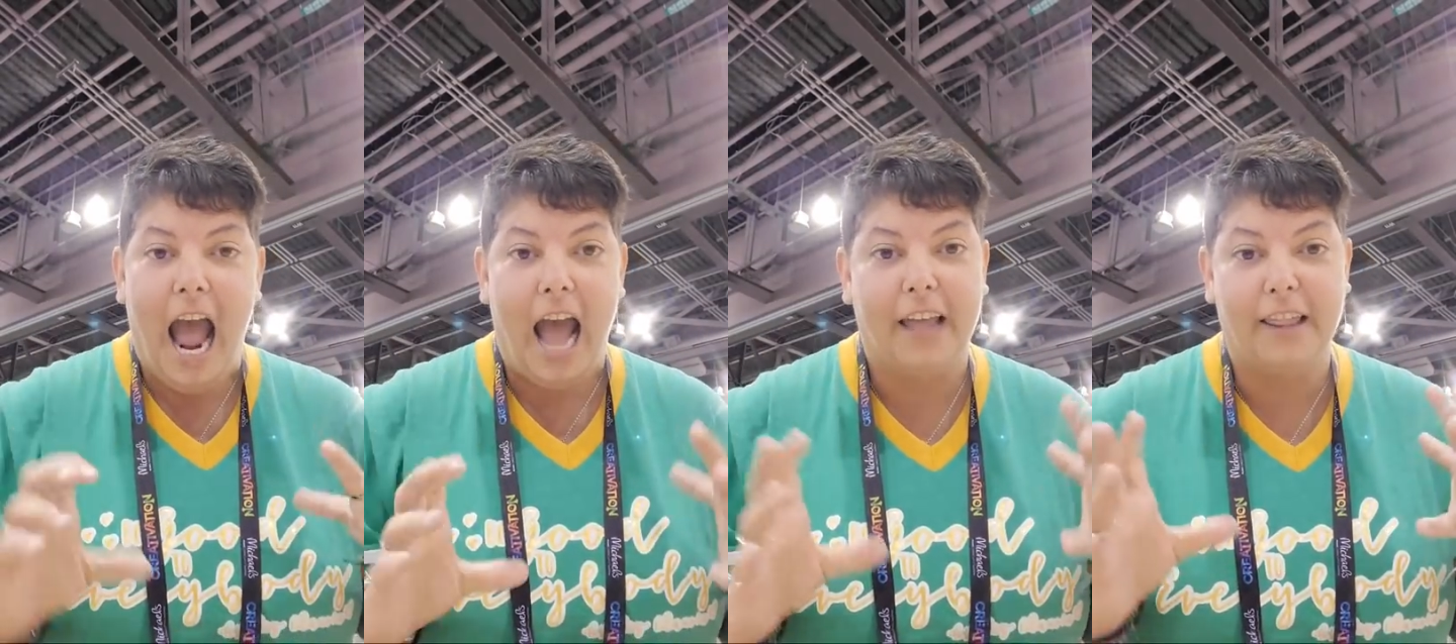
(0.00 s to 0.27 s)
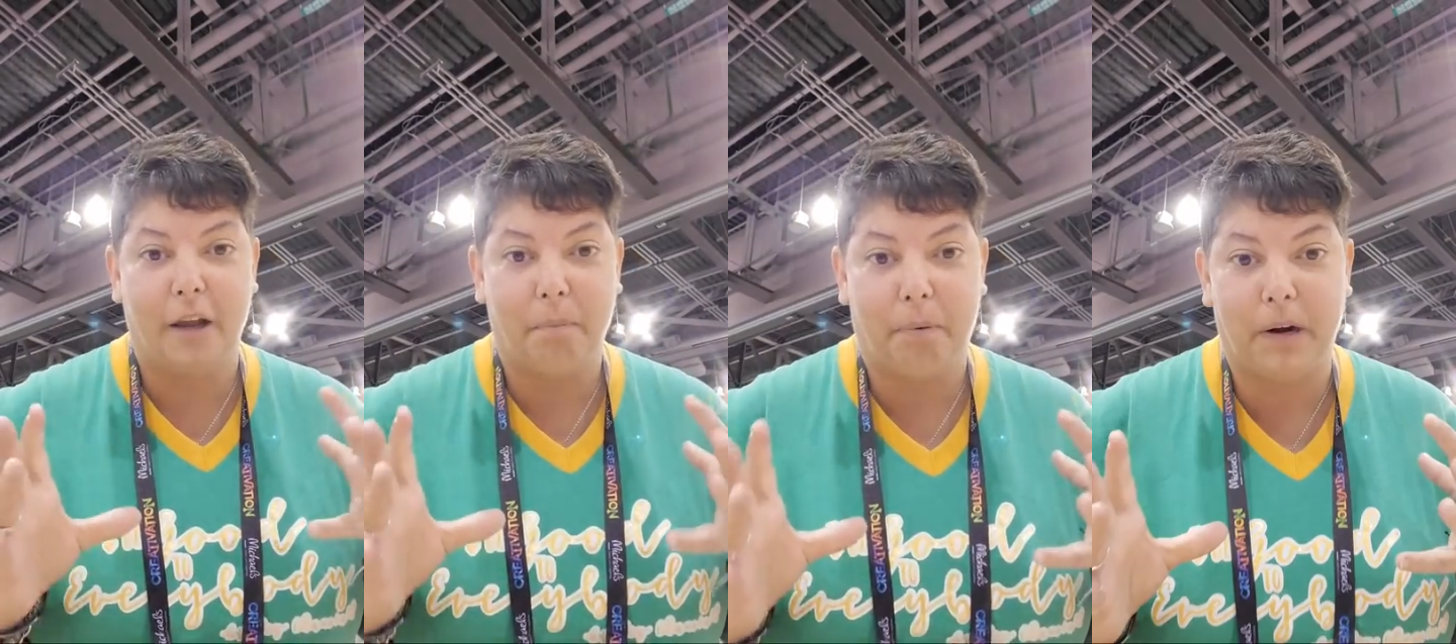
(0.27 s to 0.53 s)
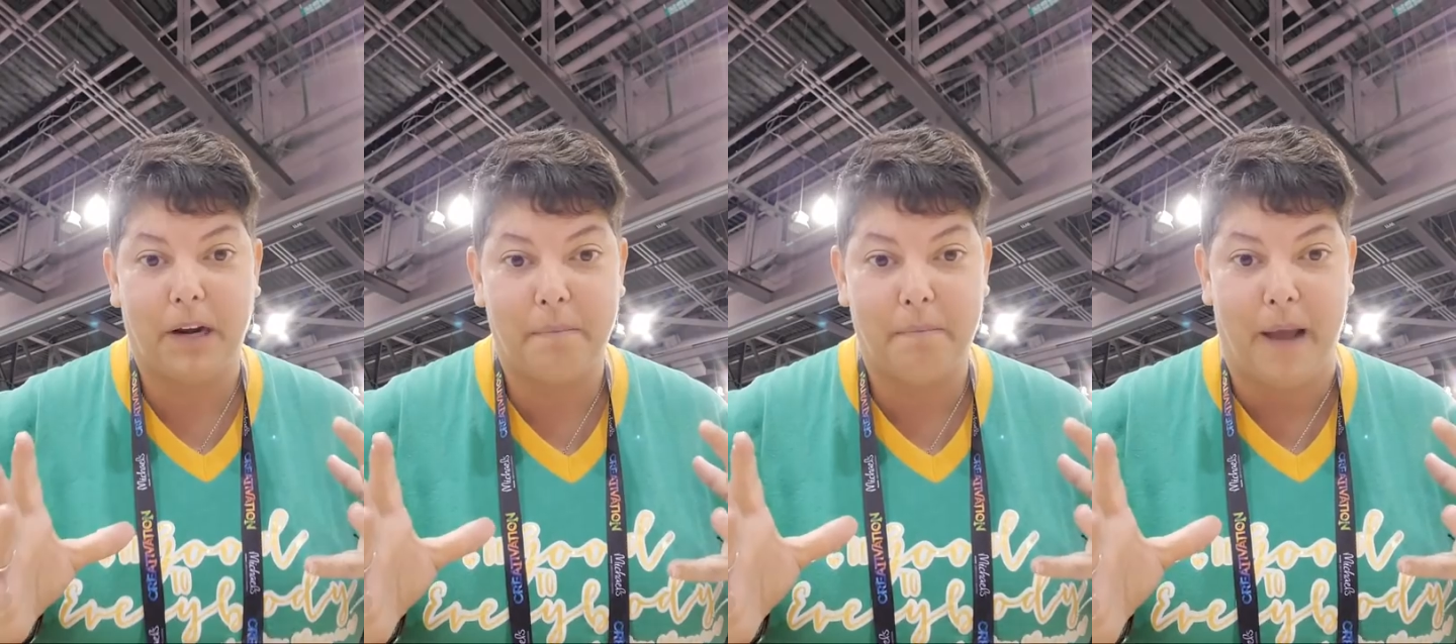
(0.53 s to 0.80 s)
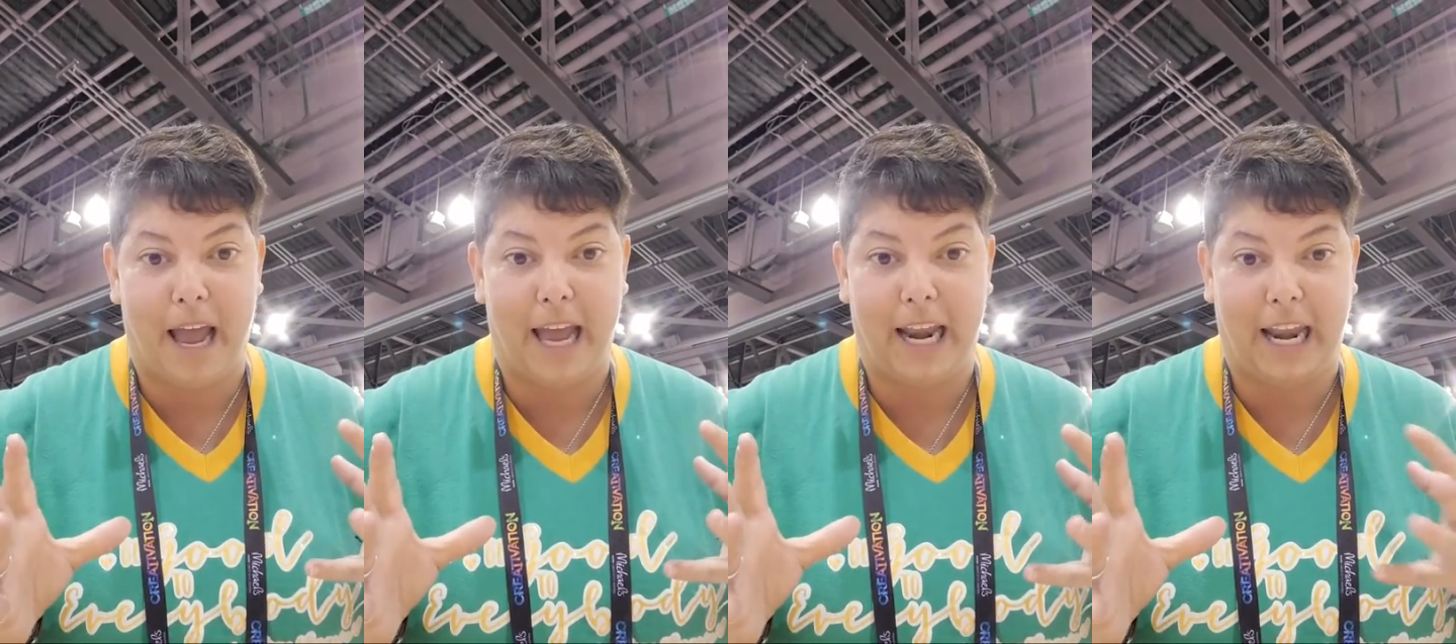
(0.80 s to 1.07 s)
And they're pretty
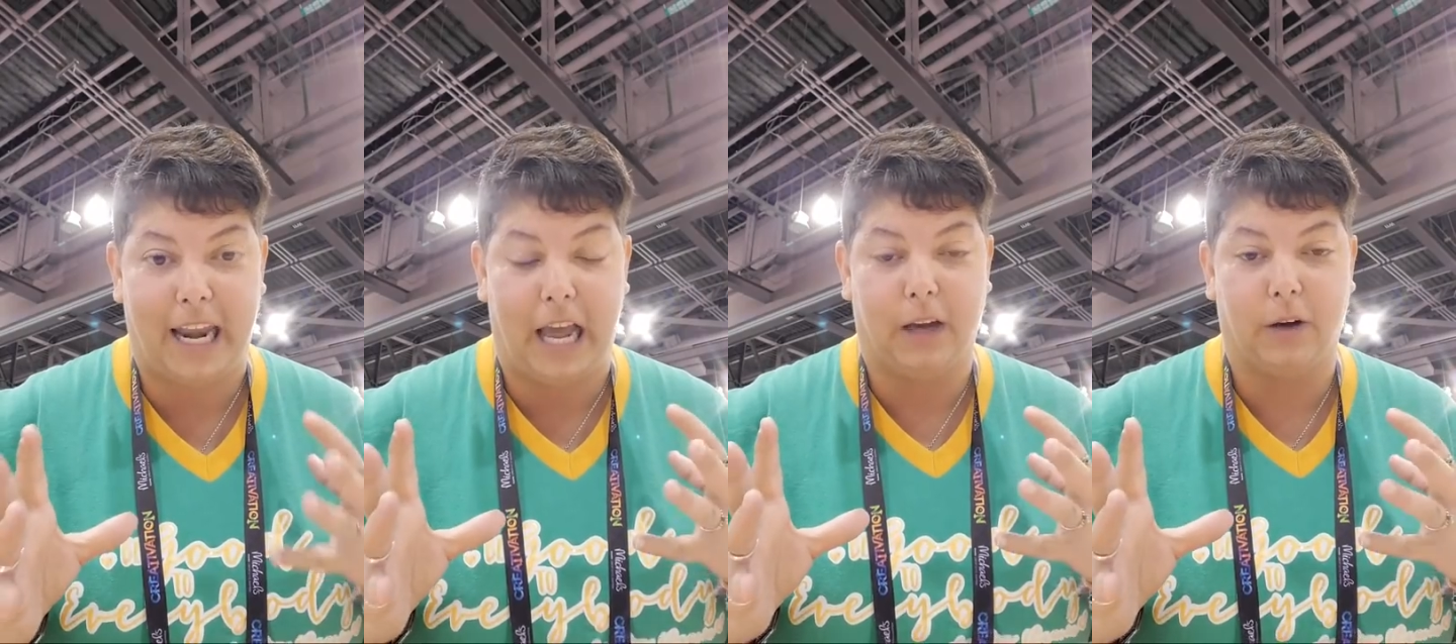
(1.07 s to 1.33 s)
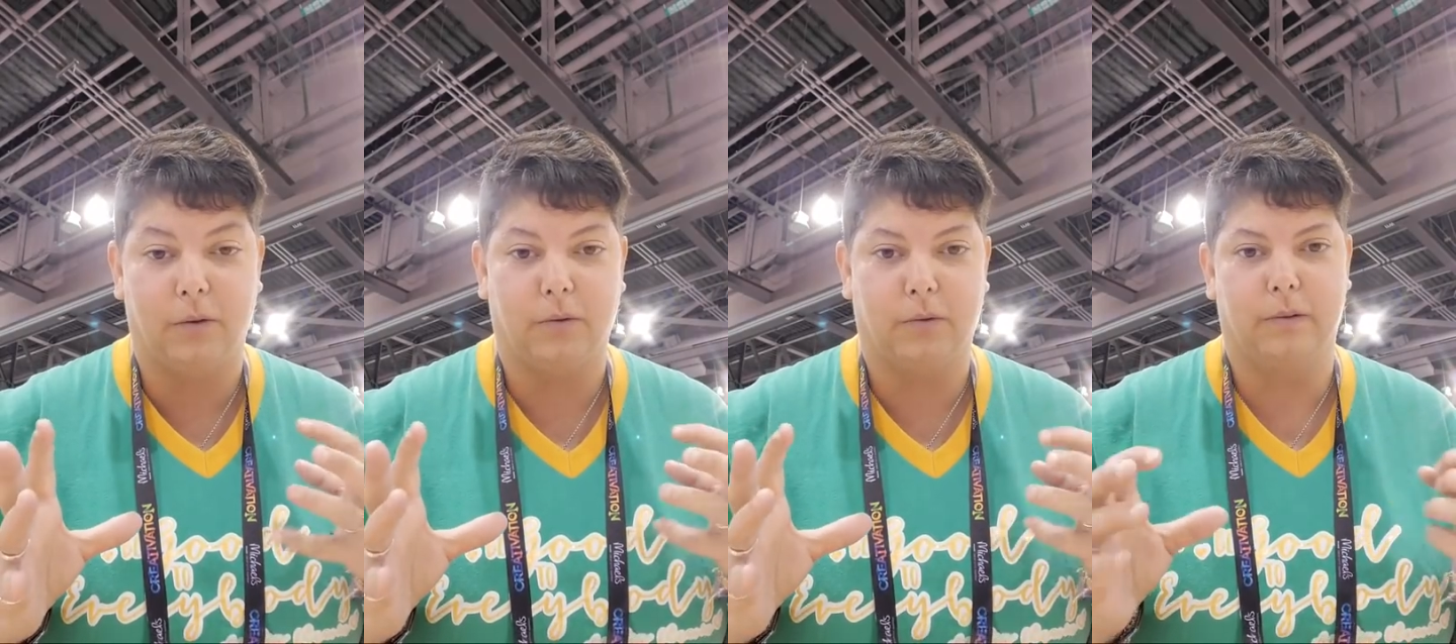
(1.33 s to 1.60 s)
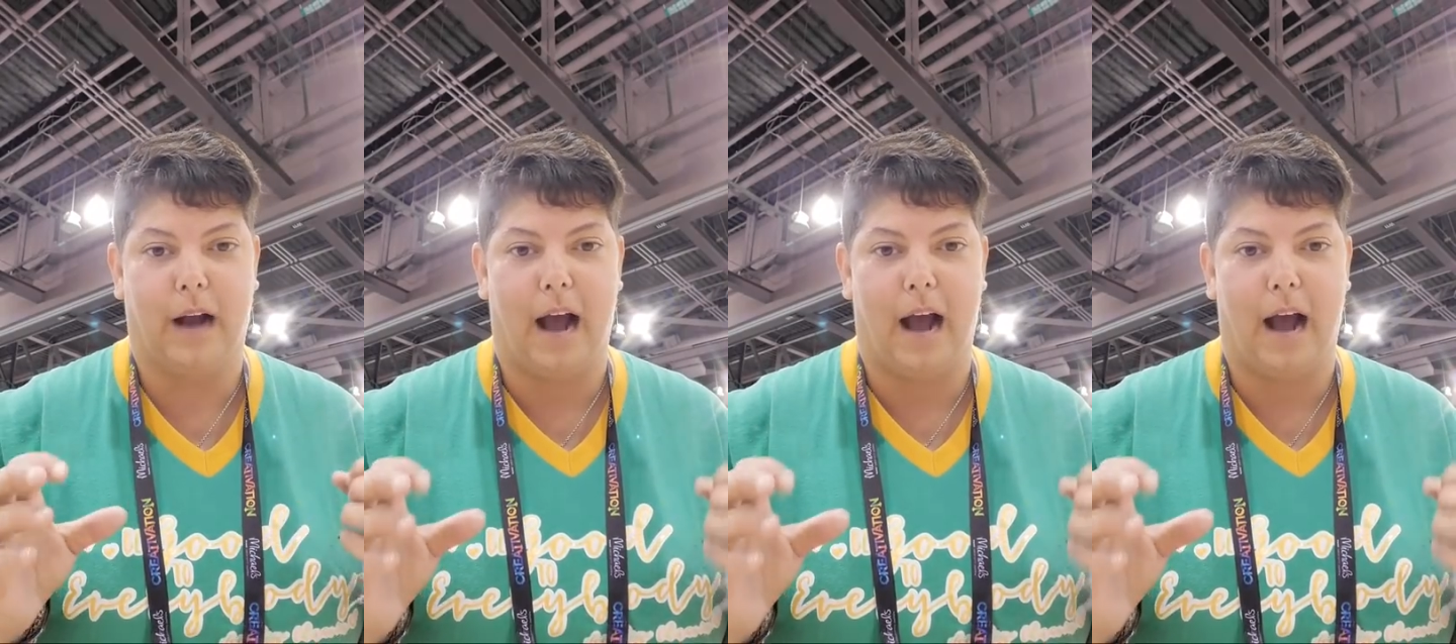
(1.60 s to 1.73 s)
bad. Oh,